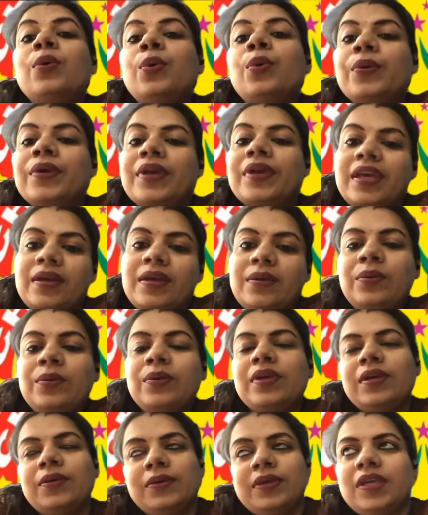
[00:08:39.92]
Okay.
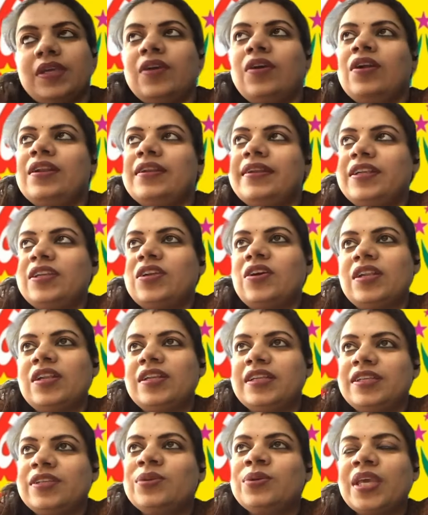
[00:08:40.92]
All right.
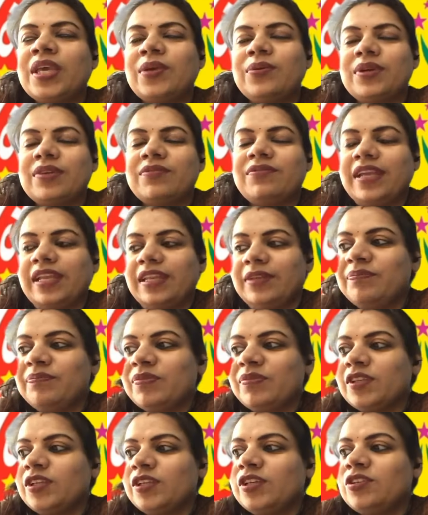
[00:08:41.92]
Okay, fine.
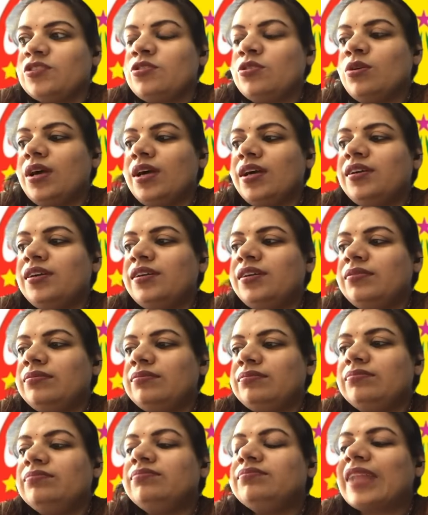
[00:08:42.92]
So
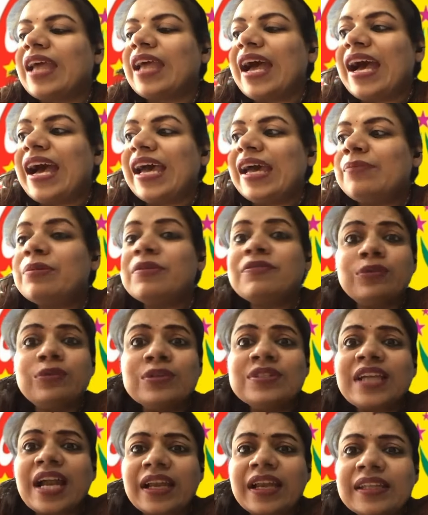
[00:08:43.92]

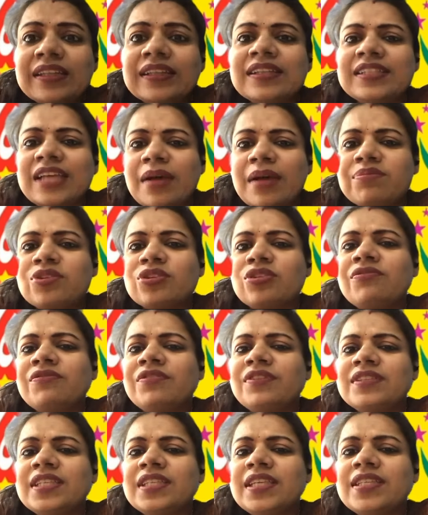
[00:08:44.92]
before starting the chapter
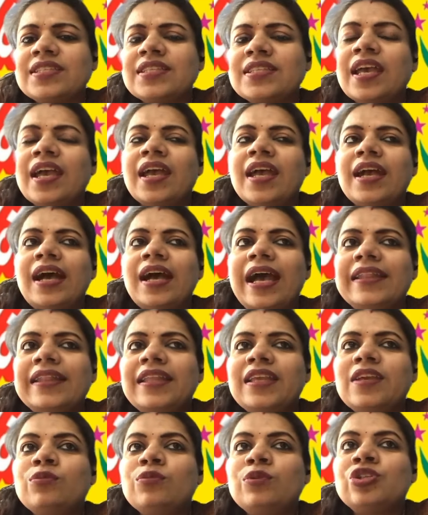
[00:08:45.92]
of physics,
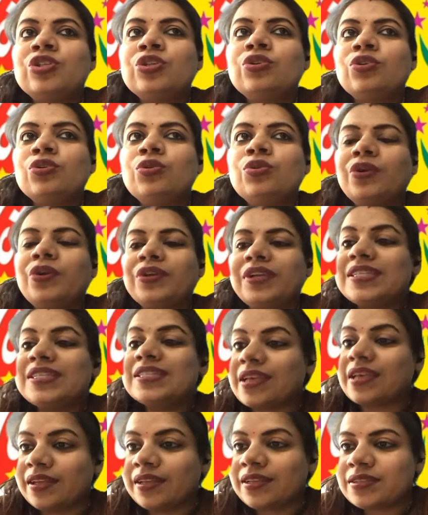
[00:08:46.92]
I think we should know what
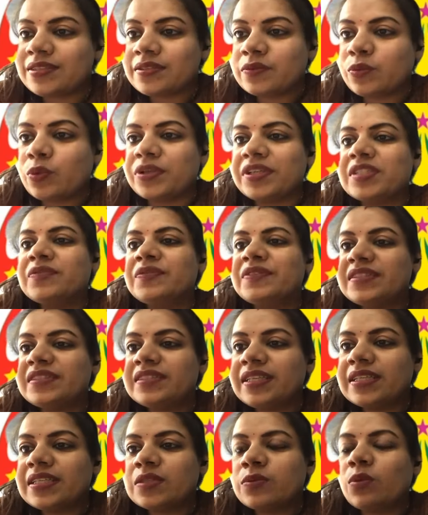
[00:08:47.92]
is science, what is
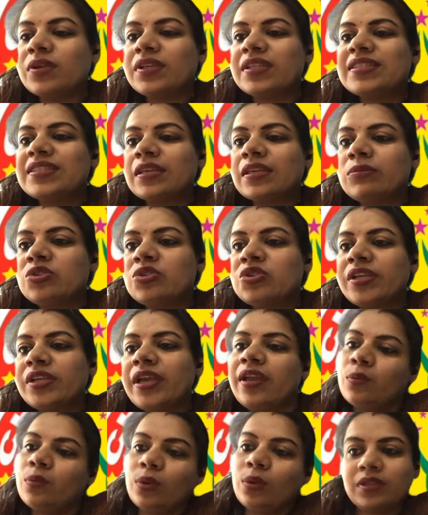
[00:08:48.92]
physics, what is
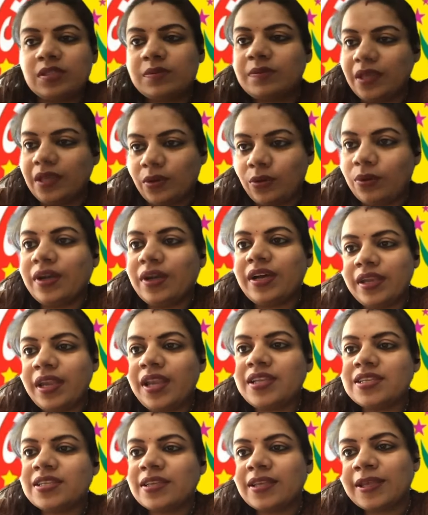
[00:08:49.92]
chemistry, and what is bio.
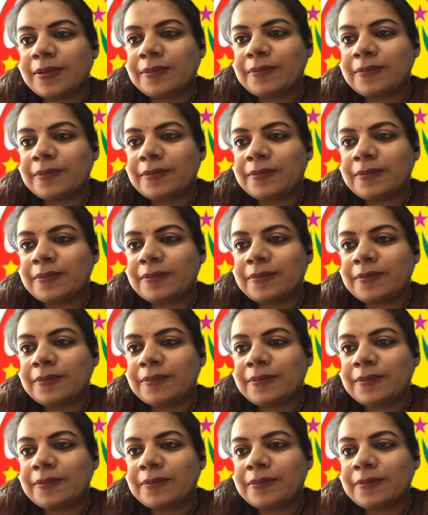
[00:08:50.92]
Correct?